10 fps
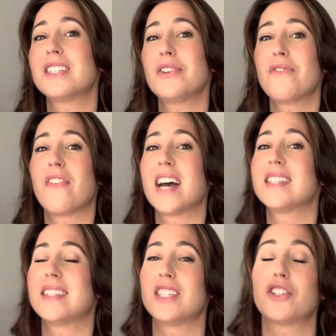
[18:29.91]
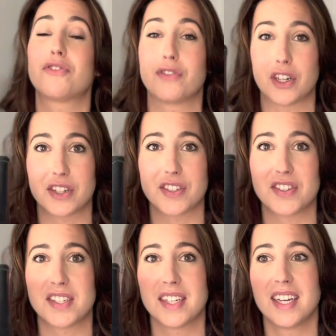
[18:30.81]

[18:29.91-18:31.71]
to invest in your first,